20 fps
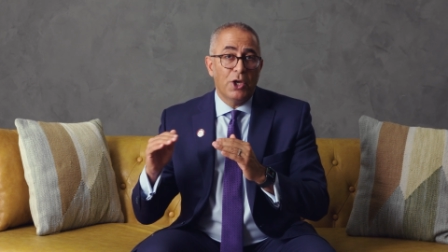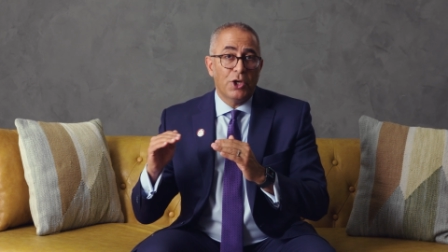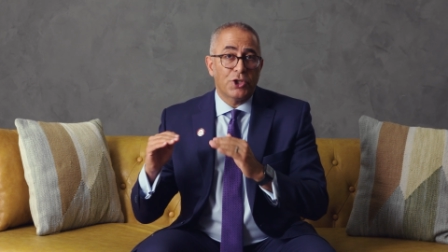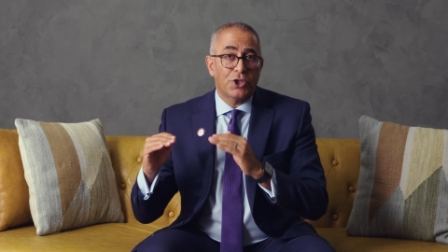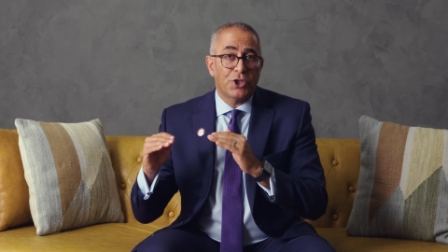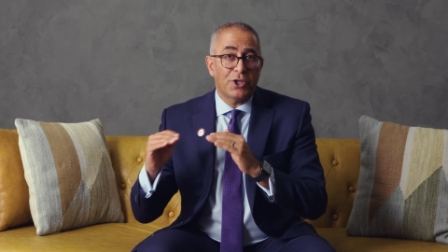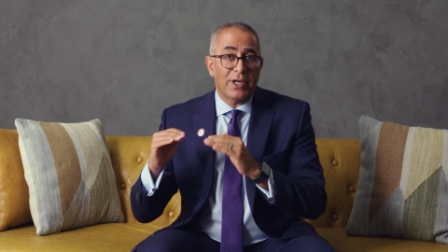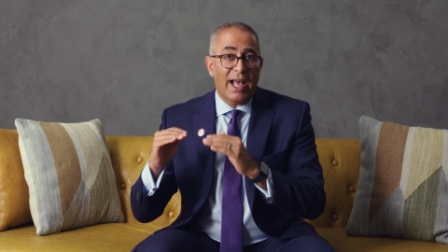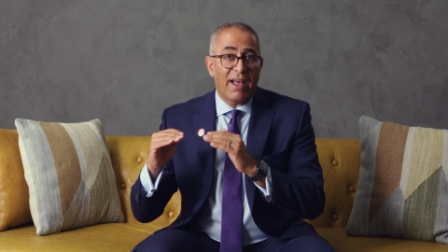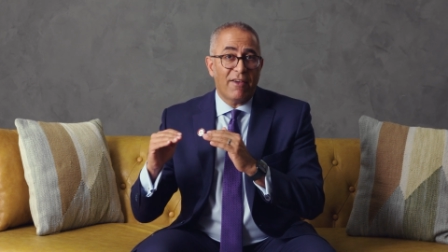
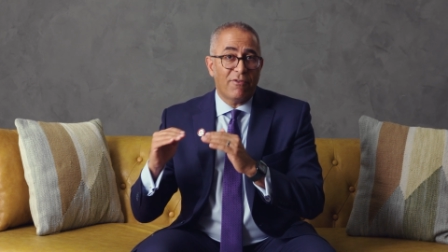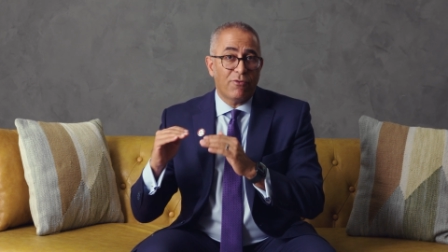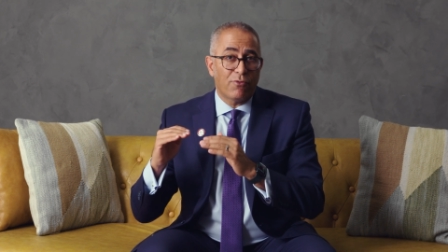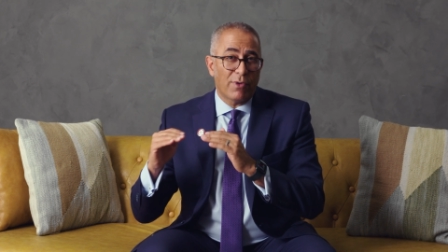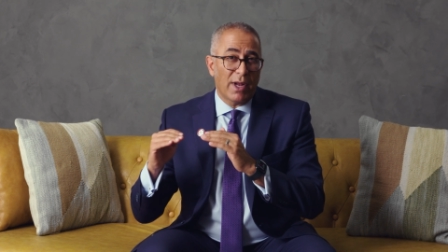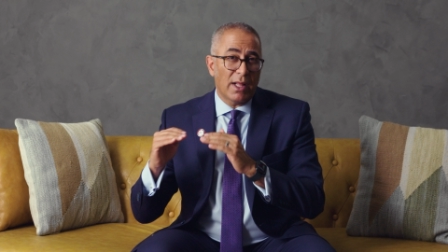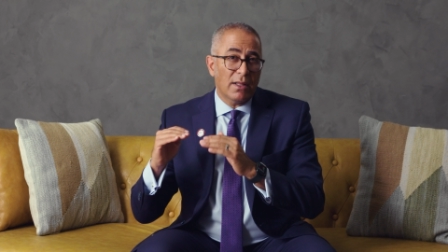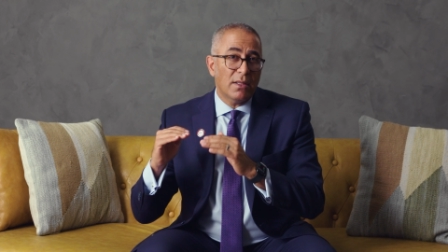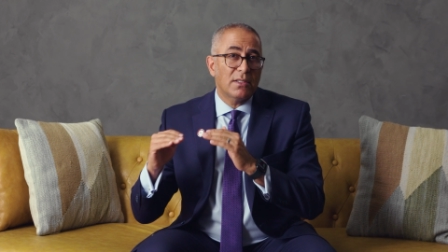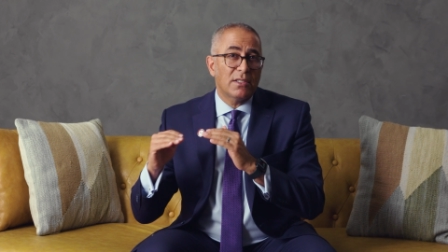should have
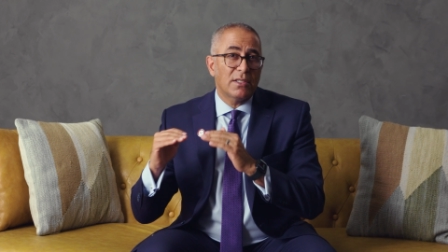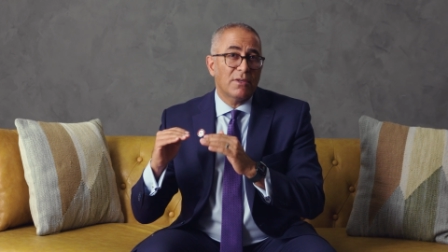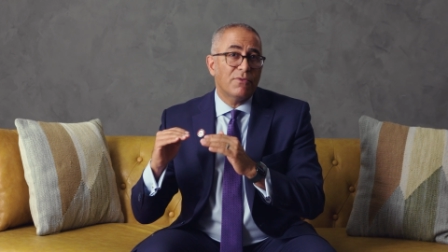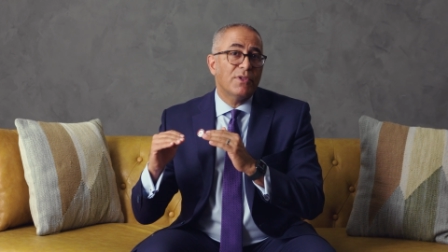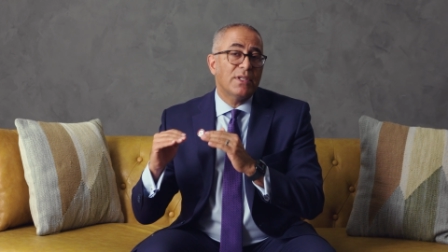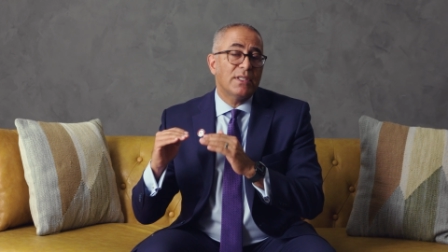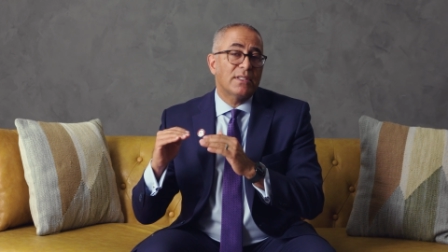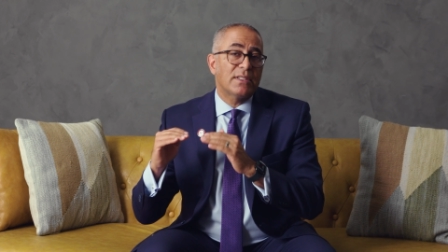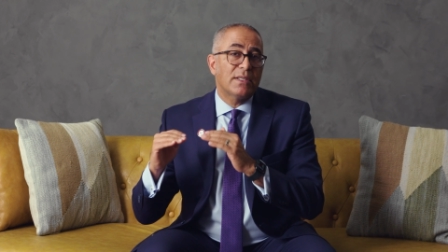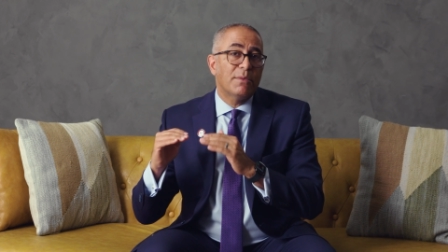
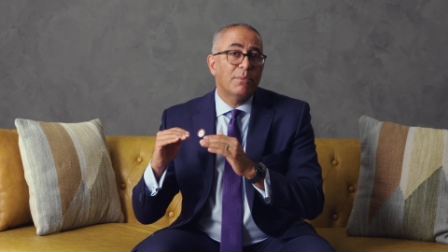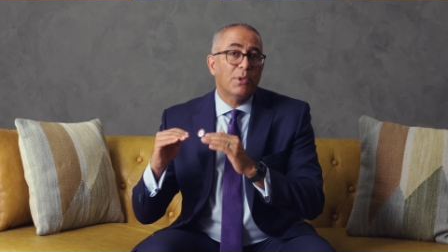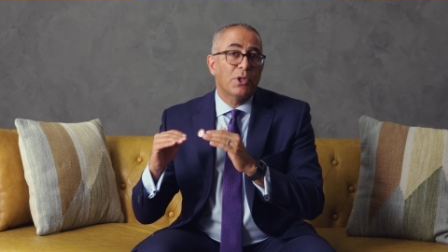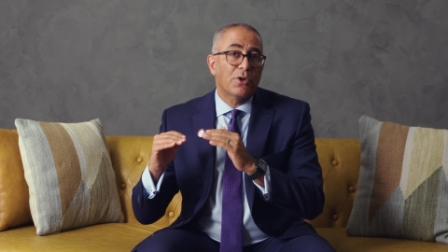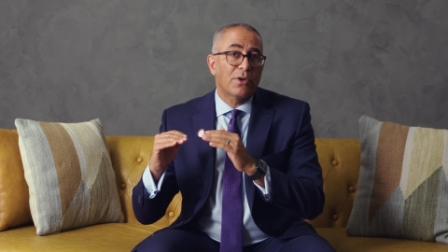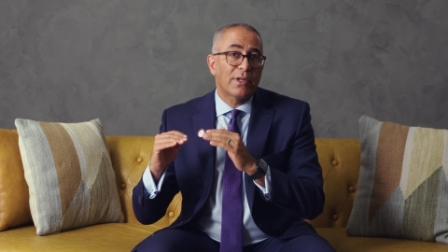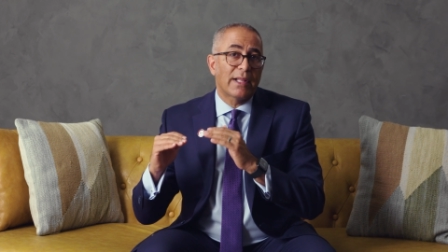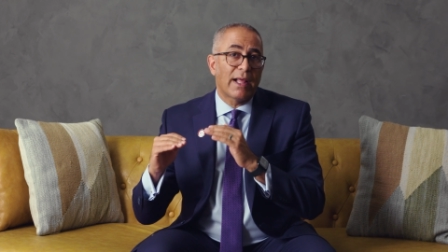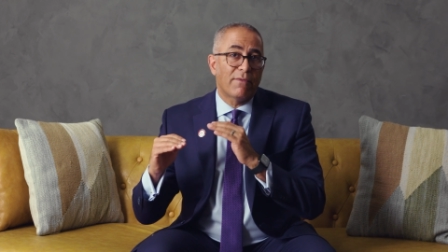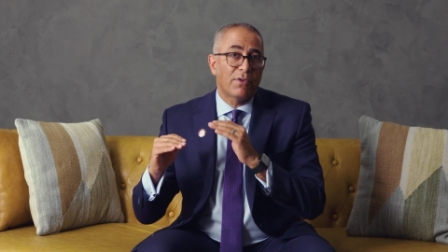relatively
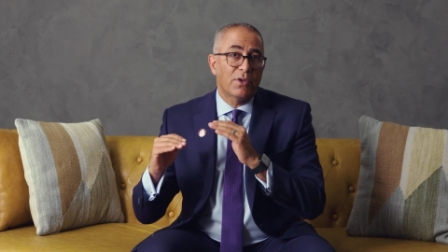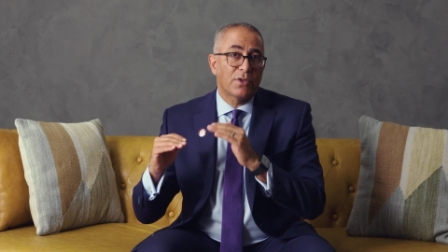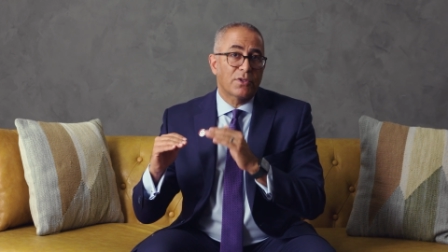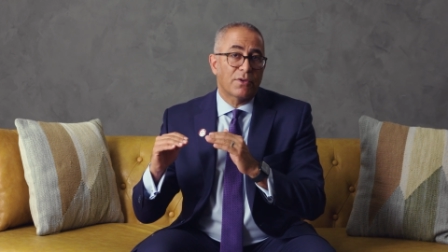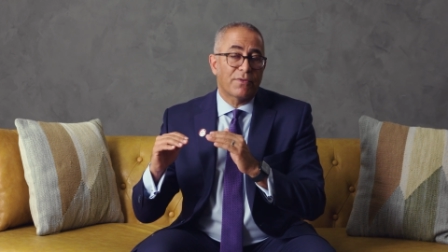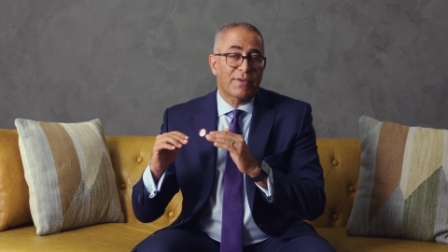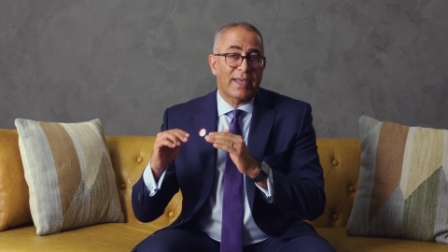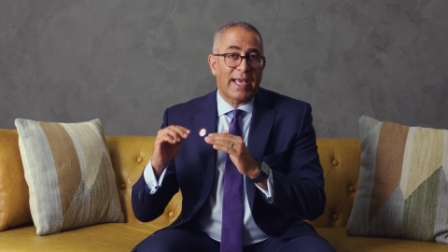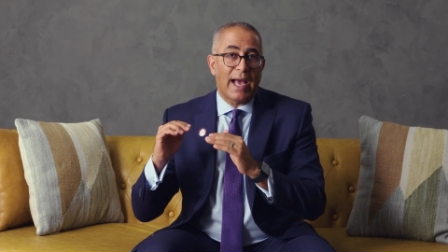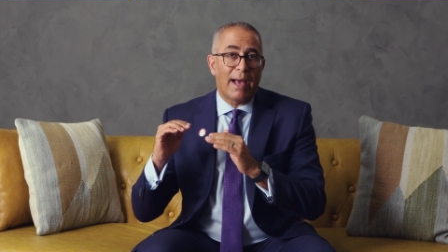similar levels
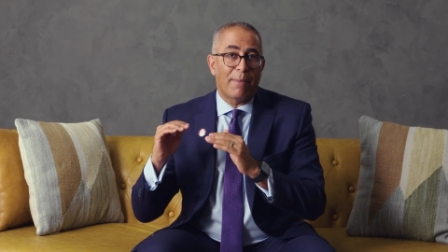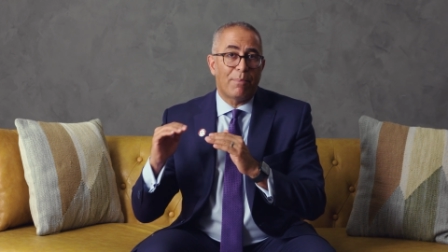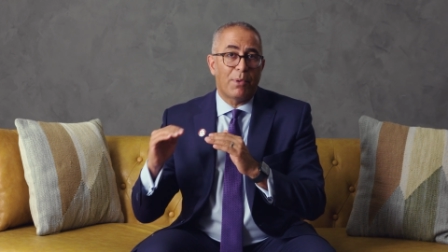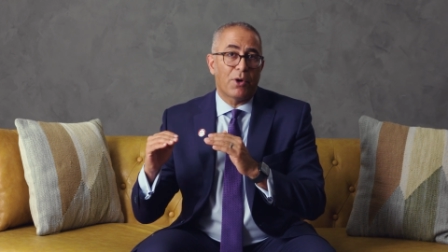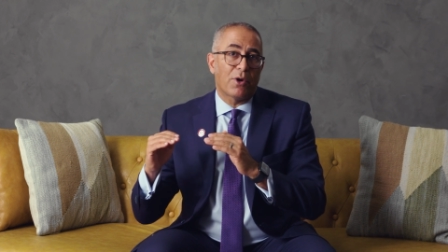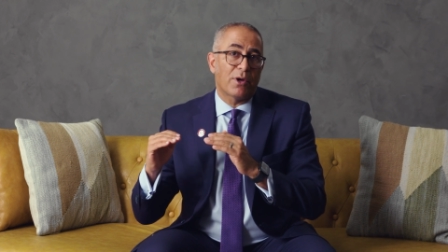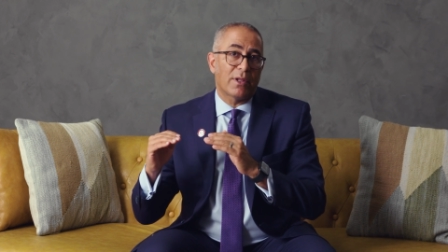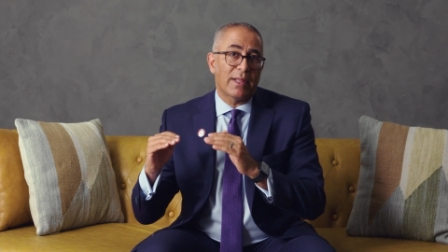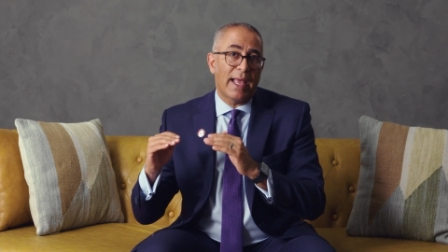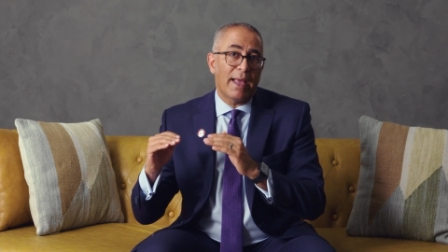of Kappa
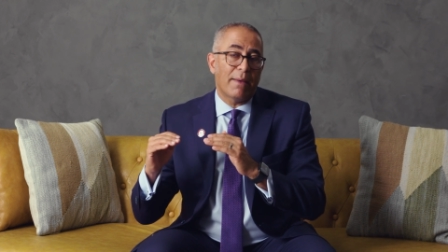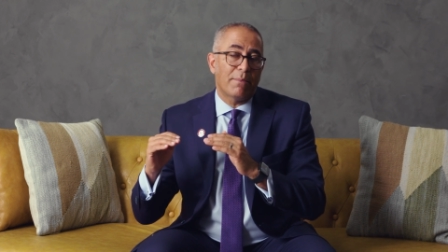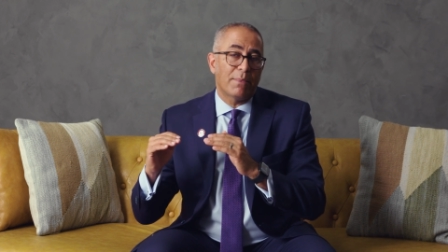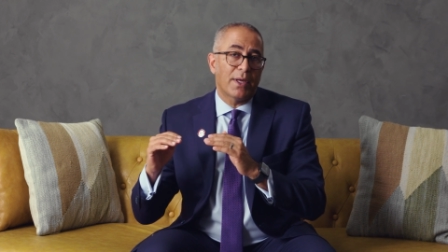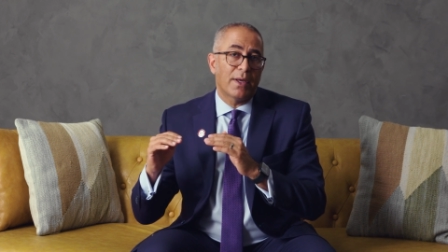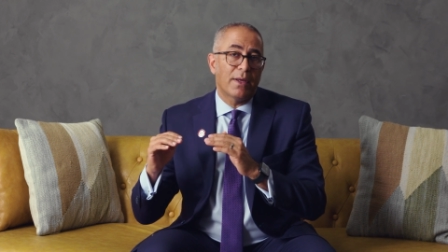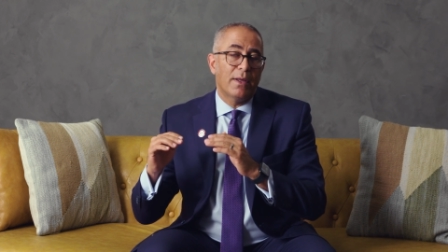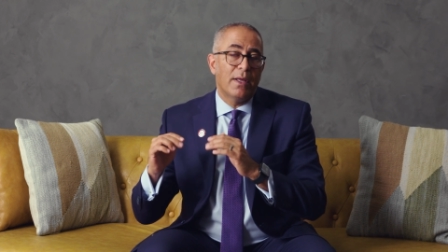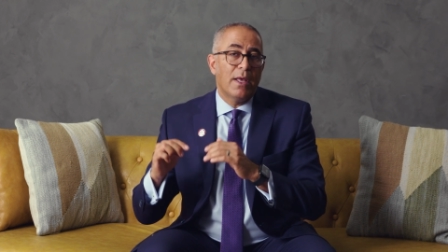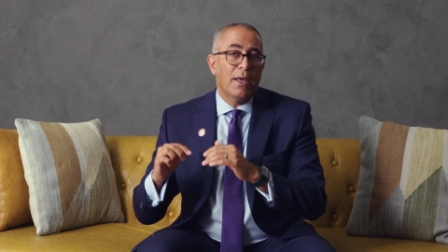or Lambda.